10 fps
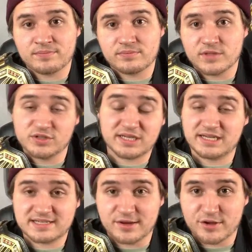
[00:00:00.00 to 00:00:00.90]
using
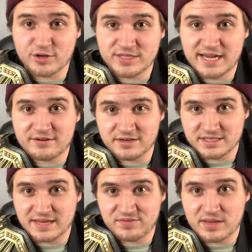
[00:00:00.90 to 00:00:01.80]
discount code Tanner to
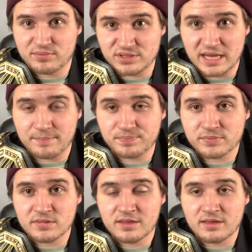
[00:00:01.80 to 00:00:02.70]
save 10%.
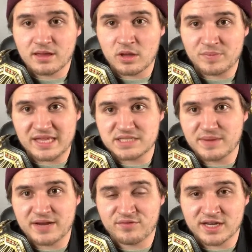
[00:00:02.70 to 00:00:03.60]
But that's my
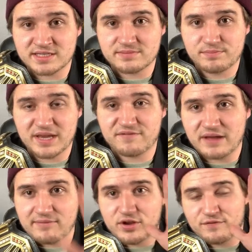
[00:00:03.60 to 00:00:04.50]
advice. Pick
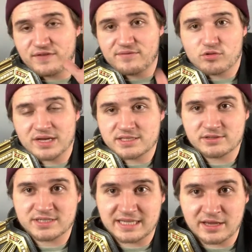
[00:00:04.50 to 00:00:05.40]
5 of your favorite
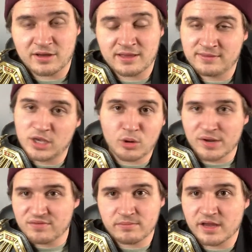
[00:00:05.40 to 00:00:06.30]
wrestlers and go on
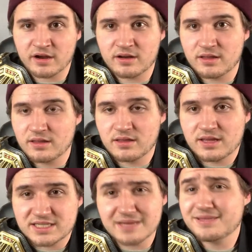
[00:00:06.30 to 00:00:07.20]
from there.
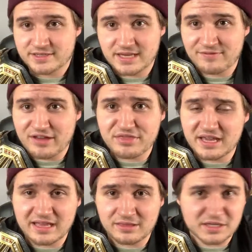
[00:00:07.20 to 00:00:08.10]
So if I
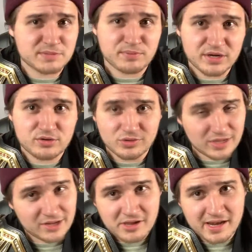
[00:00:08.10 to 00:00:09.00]
think it looks pretty cool,
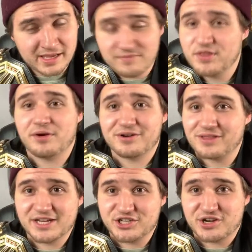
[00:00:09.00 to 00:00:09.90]
I'll get it, even though I don't
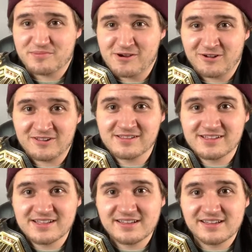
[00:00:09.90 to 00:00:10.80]
like Jinder Mahal.
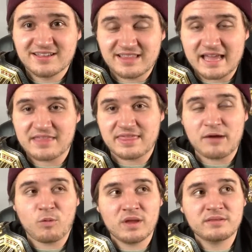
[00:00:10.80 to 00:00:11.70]
Like
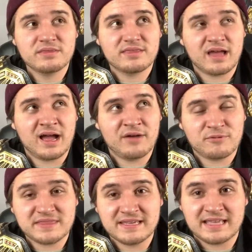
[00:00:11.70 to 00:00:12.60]
that one
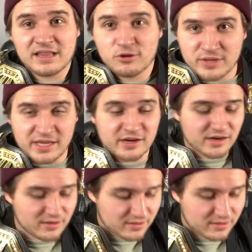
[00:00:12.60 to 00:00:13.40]
with the yellow gear,